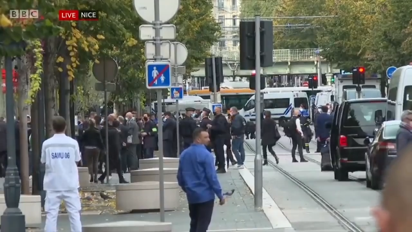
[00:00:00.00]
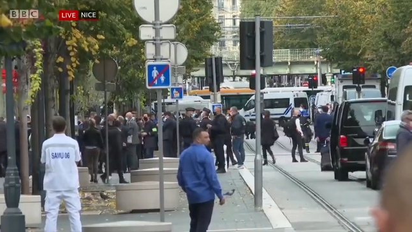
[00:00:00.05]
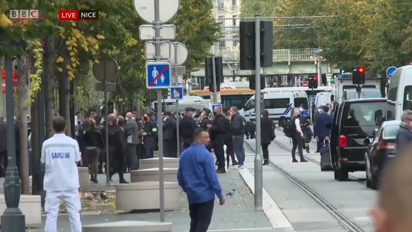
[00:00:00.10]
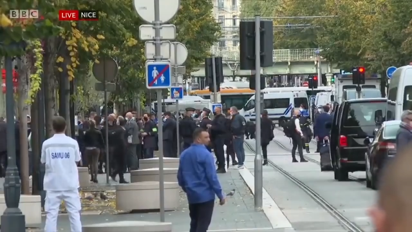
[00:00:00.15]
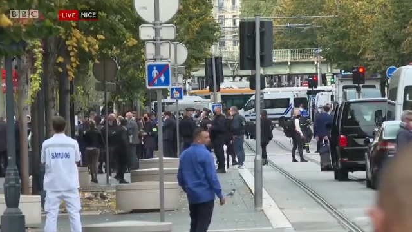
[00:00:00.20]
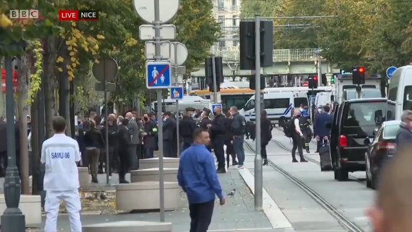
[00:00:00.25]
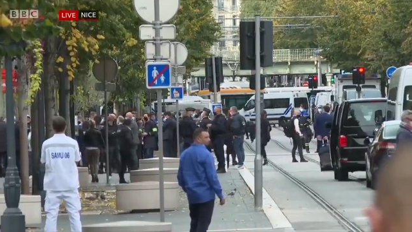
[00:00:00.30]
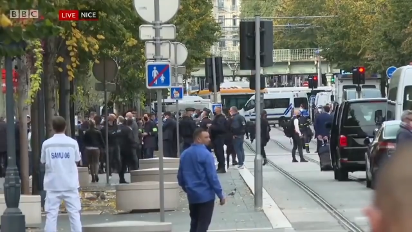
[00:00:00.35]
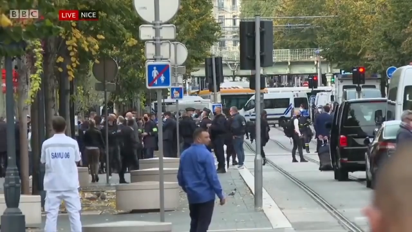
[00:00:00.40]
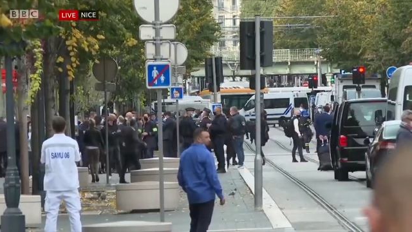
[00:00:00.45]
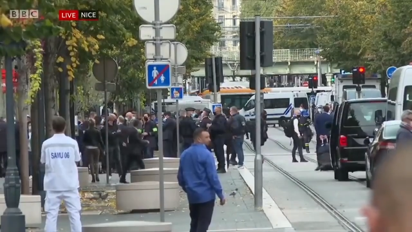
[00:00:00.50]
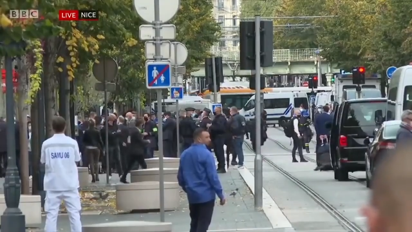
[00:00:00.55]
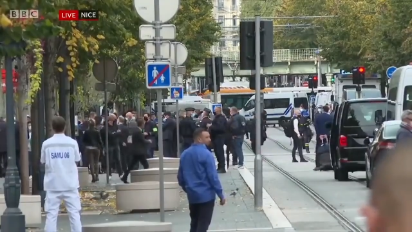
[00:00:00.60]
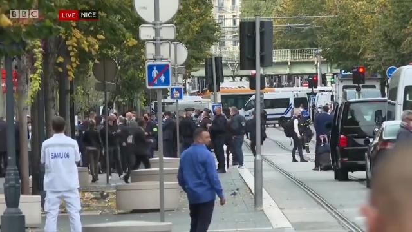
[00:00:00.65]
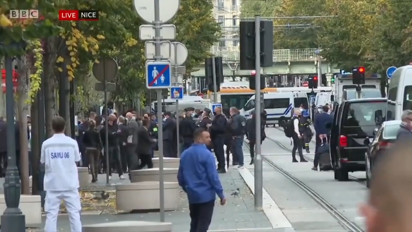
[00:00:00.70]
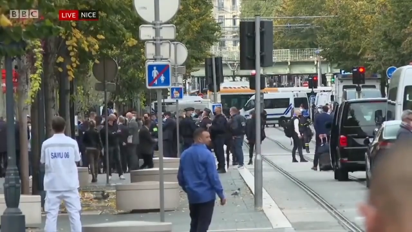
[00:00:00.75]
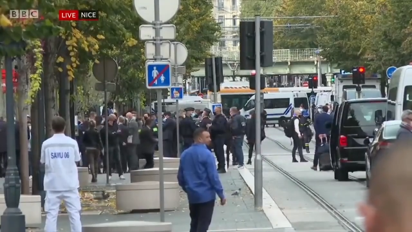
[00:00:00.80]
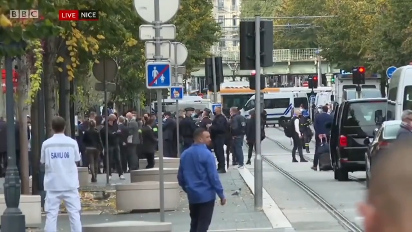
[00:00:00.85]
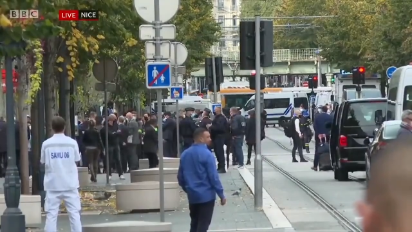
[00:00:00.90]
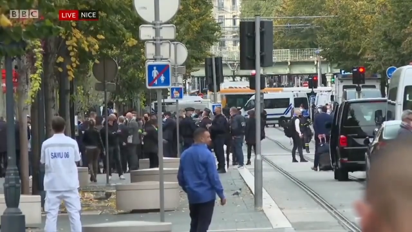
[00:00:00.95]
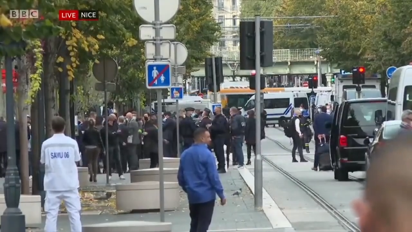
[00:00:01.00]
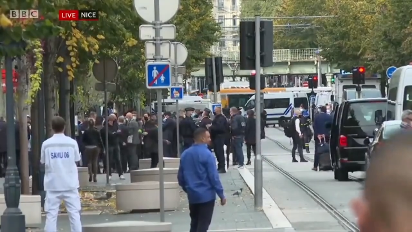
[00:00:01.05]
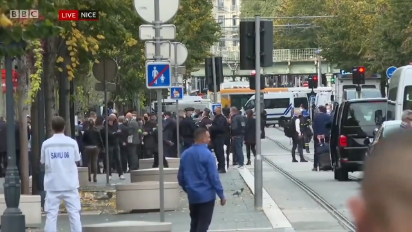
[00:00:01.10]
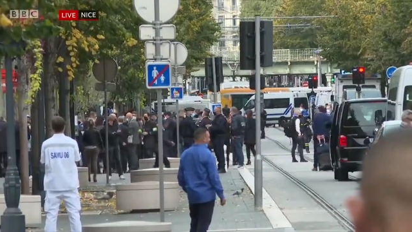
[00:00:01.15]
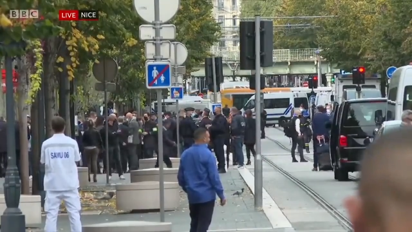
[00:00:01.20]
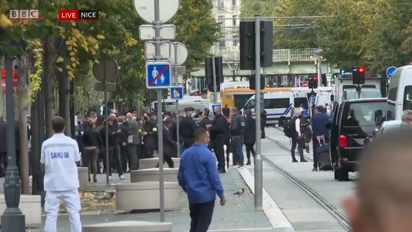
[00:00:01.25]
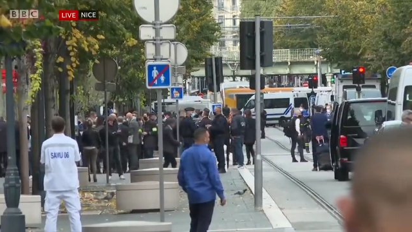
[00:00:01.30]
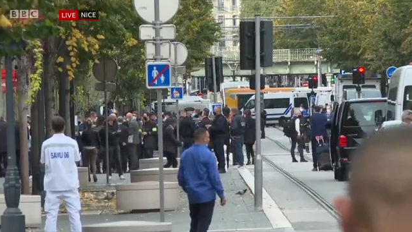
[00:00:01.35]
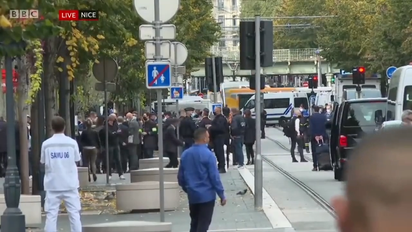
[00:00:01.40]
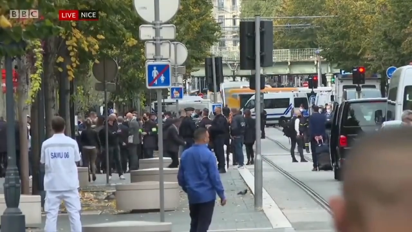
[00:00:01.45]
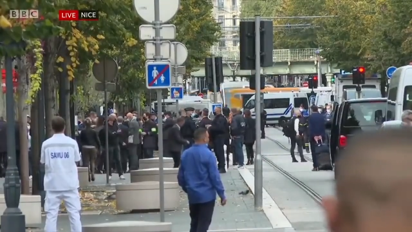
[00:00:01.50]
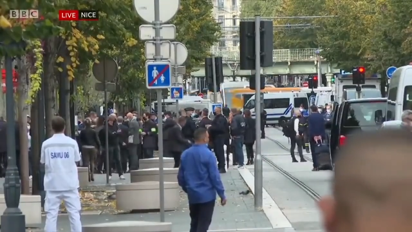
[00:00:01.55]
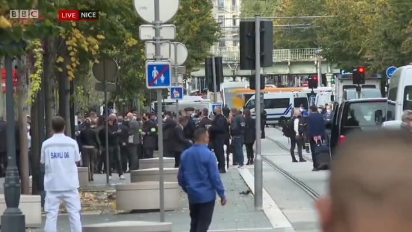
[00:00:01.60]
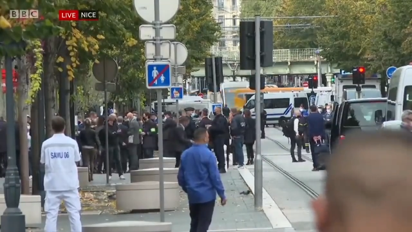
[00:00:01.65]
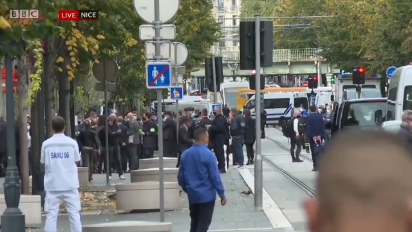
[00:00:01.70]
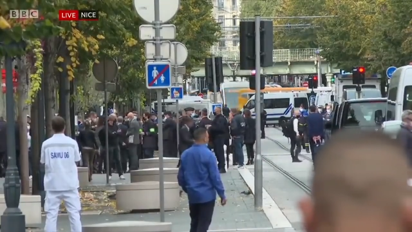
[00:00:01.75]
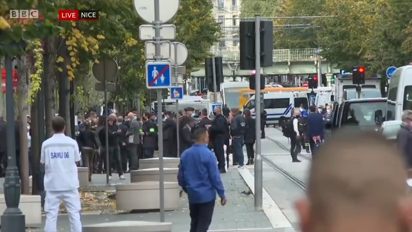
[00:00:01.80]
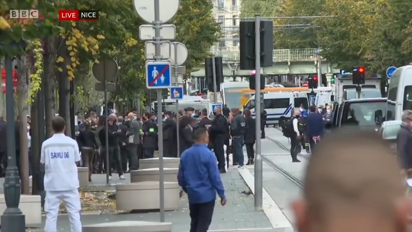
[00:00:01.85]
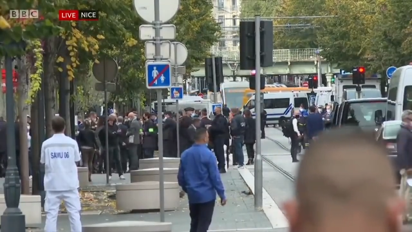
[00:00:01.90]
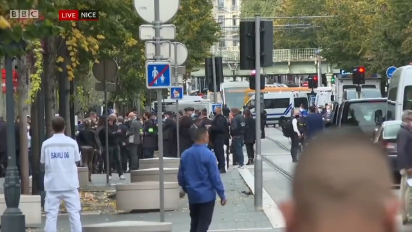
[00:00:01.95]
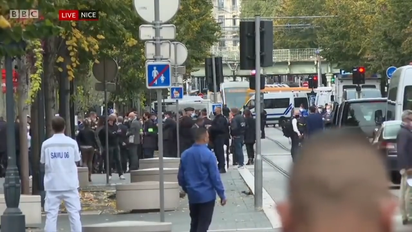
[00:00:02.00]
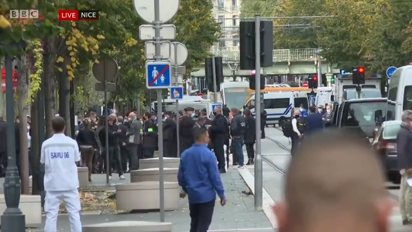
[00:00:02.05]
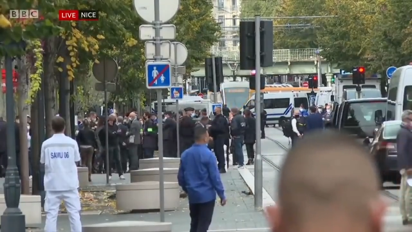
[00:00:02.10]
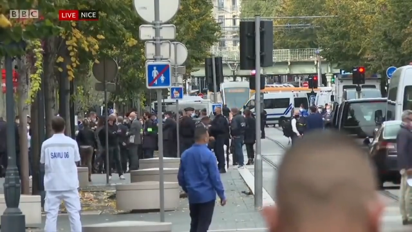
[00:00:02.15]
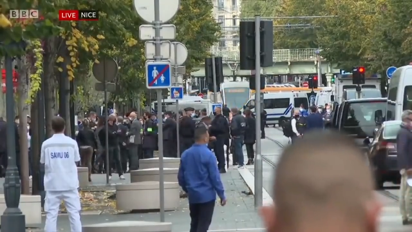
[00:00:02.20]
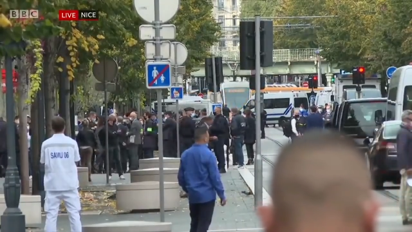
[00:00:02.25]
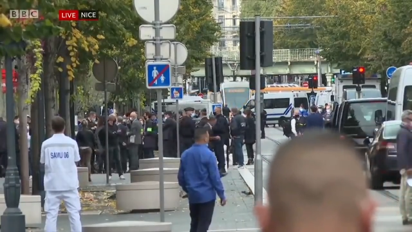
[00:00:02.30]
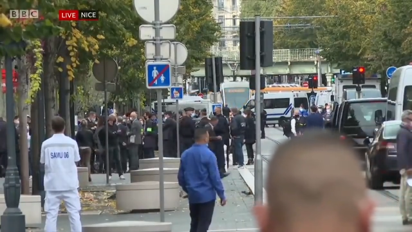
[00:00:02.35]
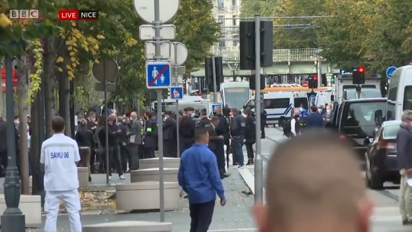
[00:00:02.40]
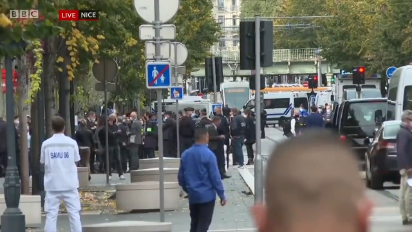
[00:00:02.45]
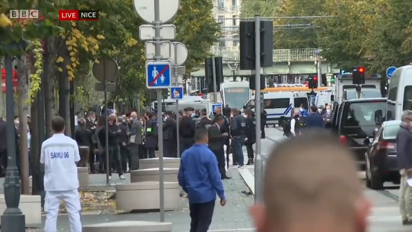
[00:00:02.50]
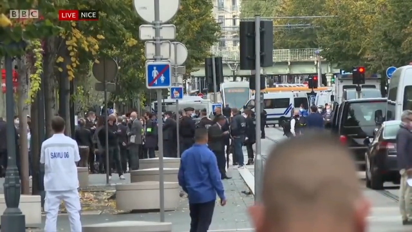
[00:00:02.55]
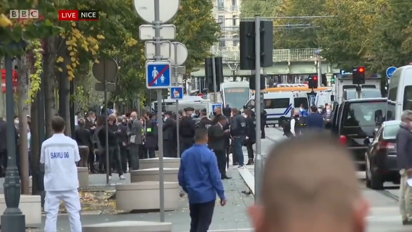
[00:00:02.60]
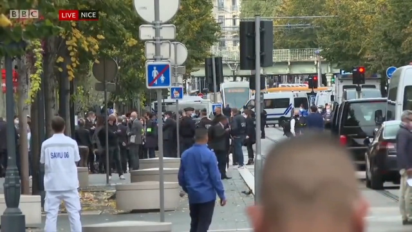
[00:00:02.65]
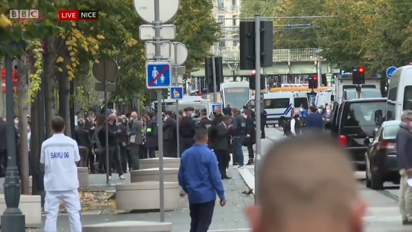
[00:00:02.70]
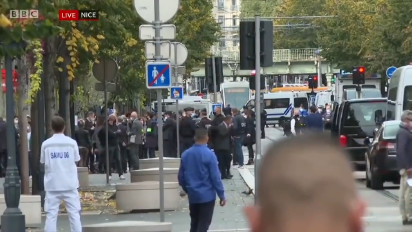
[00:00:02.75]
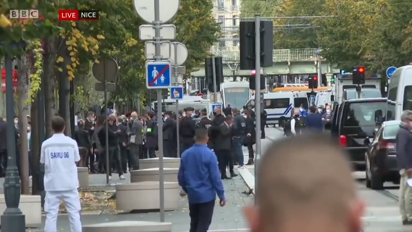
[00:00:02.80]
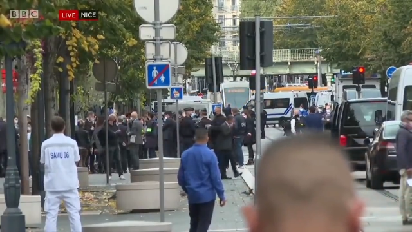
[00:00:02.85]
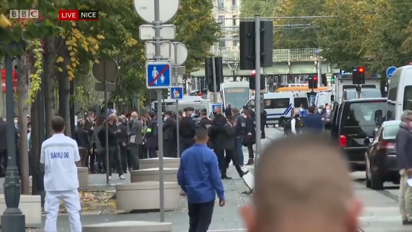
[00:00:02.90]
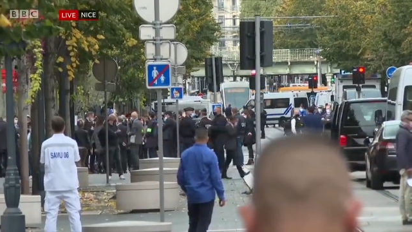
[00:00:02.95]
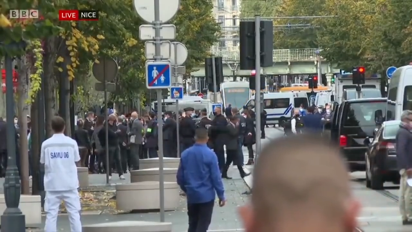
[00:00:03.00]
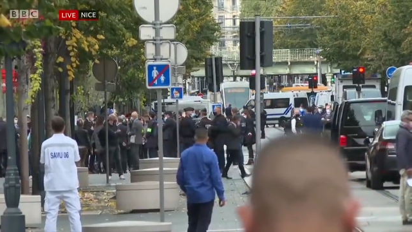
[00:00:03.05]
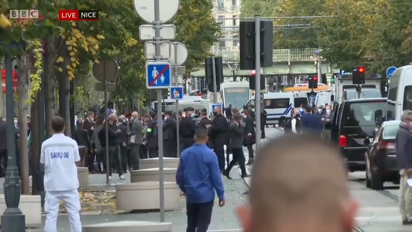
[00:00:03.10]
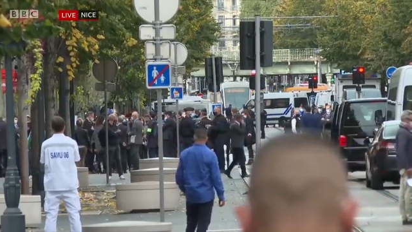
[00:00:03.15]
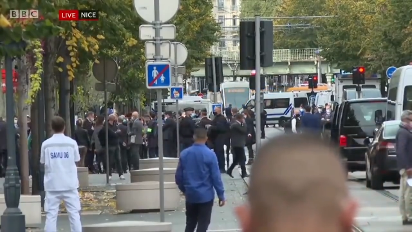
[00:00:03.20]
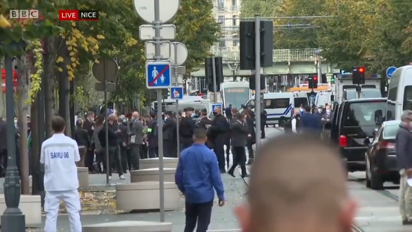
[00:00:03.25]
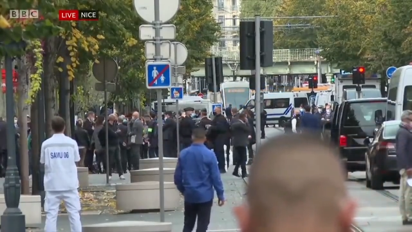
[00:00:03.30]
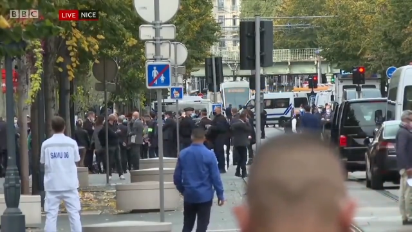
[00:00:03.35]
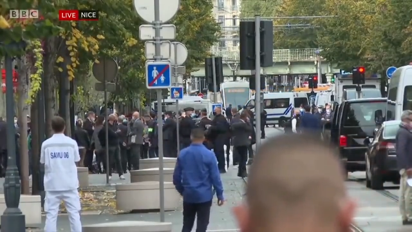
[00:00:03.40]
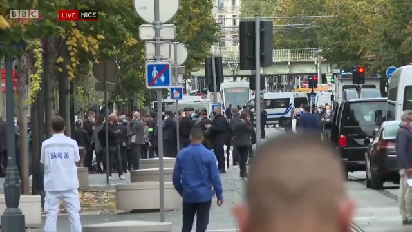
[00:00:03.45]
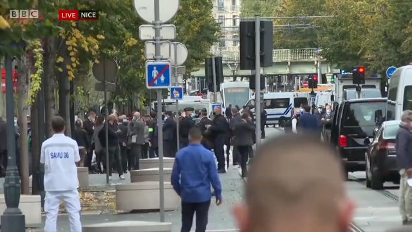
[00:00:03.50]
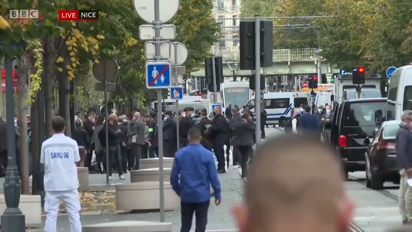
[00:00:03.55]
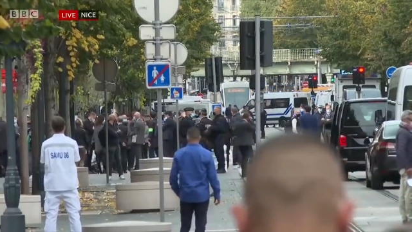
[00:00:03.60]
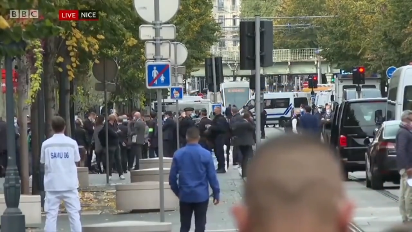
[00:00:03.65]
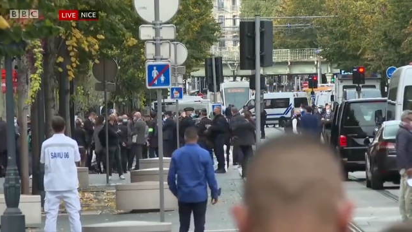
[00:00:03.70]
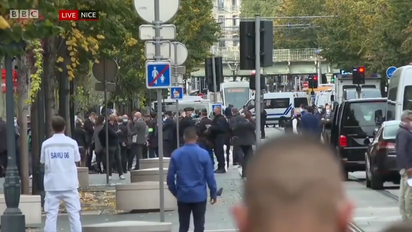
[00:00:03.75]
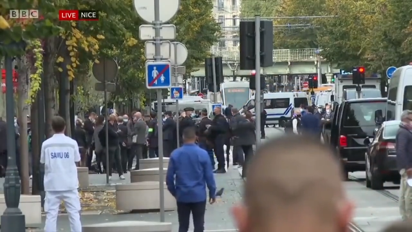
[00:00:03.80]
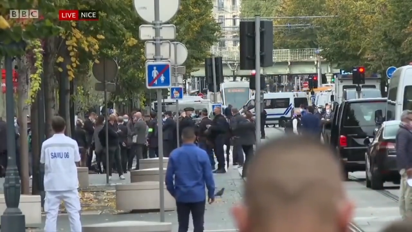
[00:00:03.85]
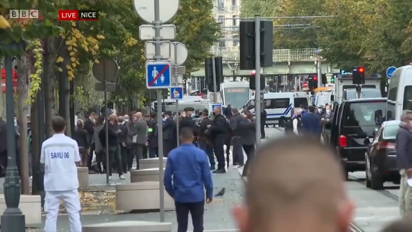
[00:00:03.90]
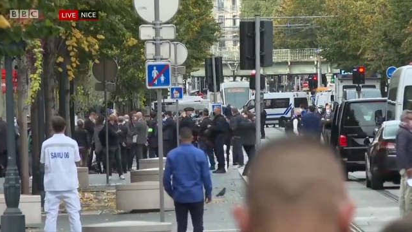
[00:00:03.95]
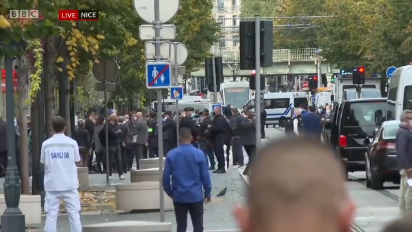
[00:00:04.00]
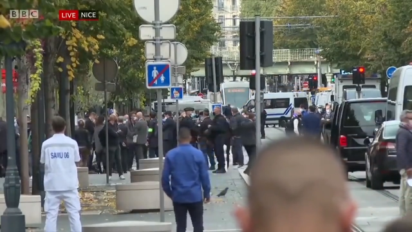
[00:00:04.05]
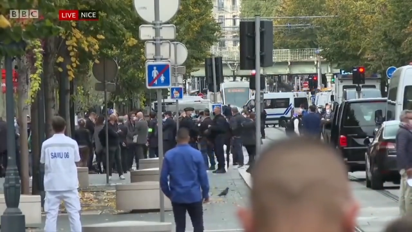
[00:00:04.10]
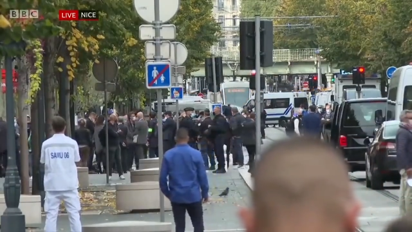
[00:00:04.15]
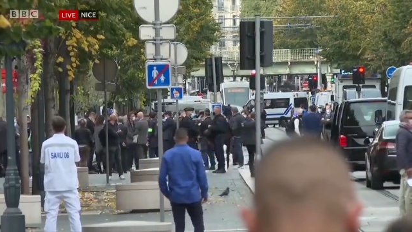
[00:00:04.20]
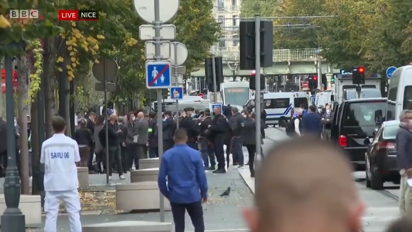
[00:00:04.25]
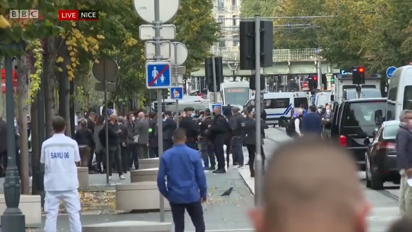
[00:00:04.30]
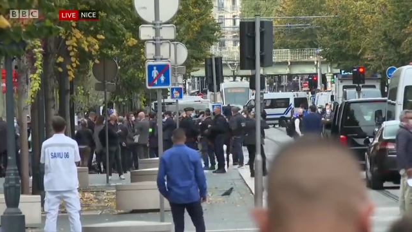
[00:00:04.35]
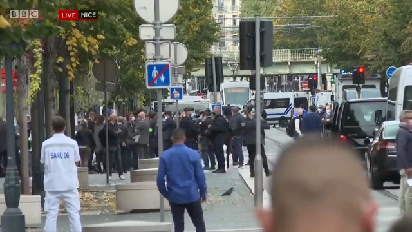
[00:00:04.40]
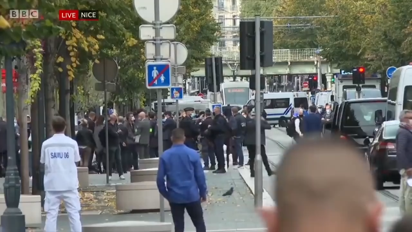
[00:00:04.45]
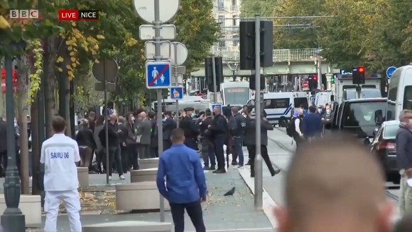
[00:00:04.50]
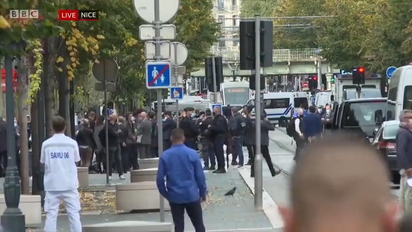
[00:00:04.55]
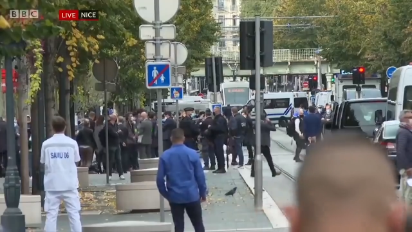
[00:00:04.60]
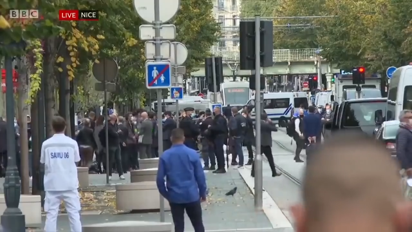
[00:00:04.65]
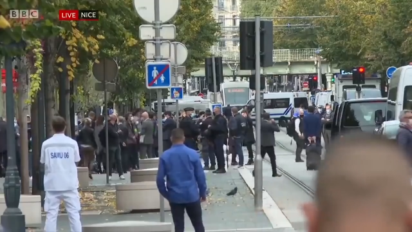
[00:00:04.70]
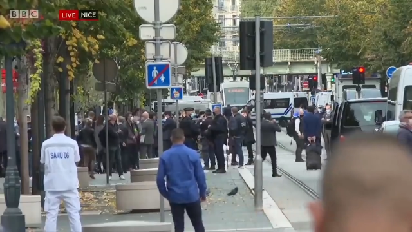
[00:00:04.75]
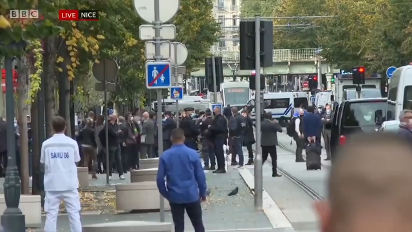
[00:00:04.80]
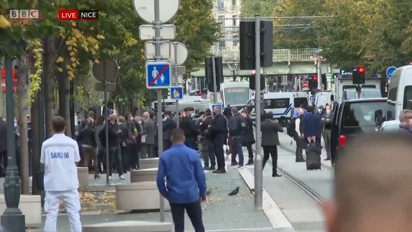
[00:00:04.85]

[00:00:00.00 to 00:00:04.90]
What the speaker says: [unreadable: no face in view]